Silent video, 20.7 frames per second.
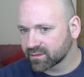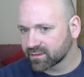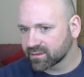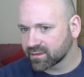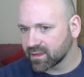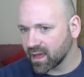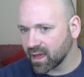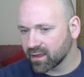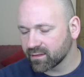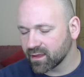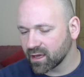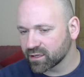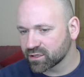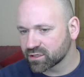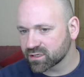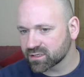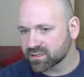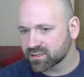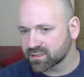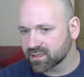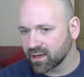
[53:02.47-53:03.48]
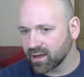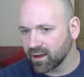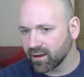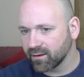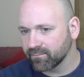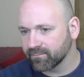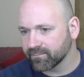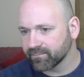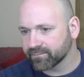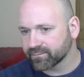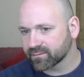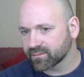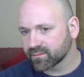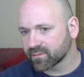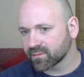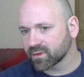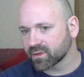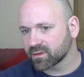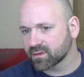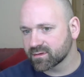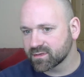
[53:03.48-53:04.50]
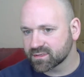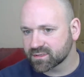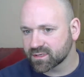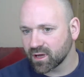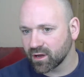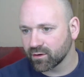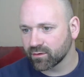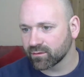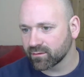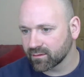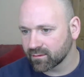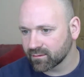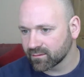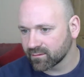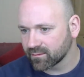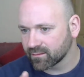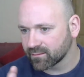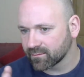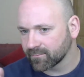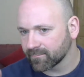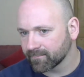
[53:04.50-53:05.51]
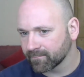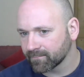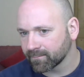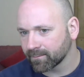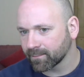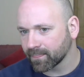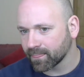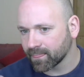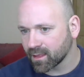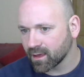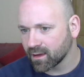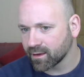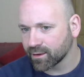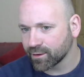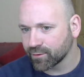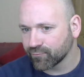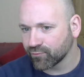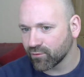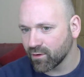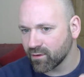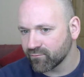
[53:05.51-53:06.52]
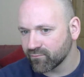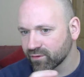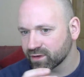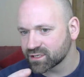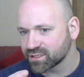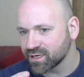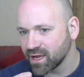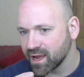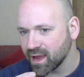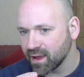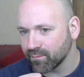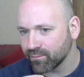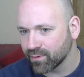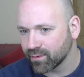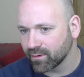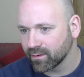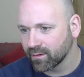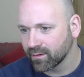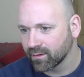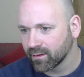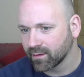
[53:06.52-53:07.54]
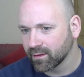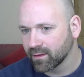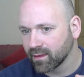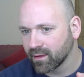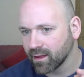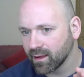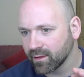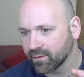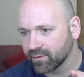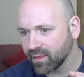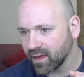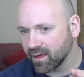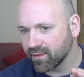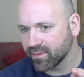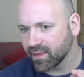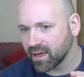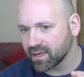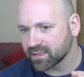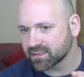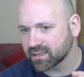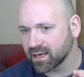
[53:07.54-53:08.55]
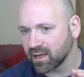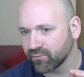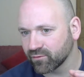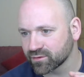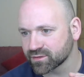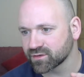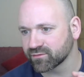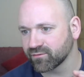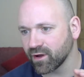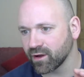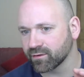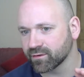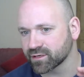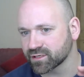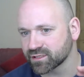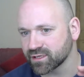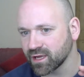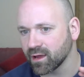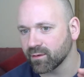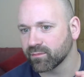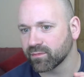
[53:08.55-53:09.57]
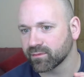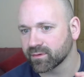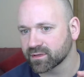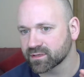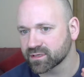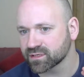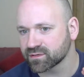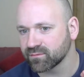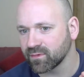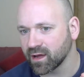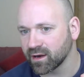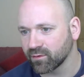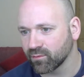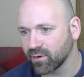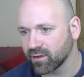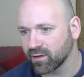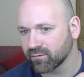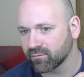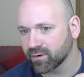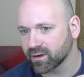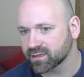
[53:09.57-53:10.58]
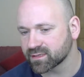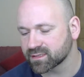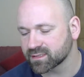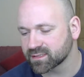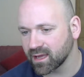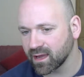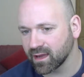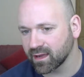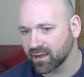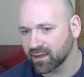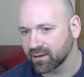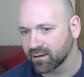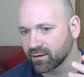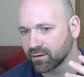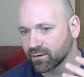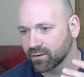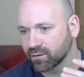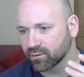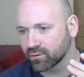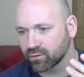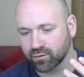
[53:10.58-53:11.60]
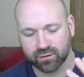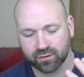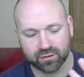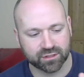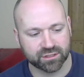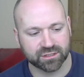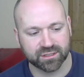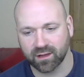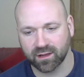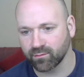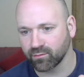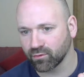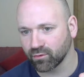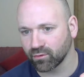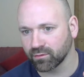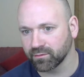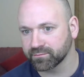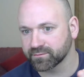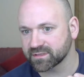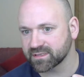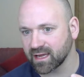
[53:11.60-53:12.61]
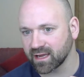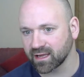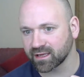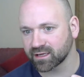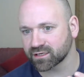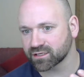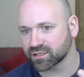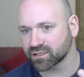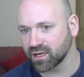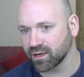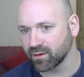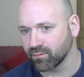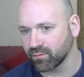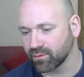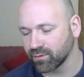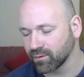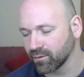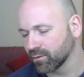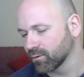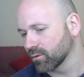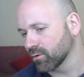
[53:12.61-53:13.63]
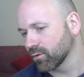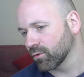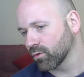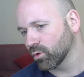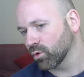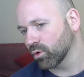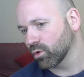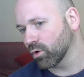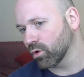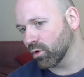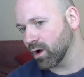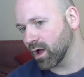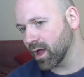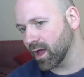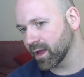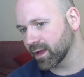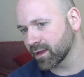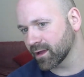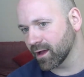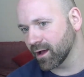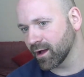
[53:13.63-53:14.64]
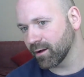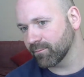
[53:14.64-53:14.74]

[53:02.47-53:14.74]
They're just so for every ship there's levels of ownership. It doesn't matter whether it's a cruise ship or a tanker ship or a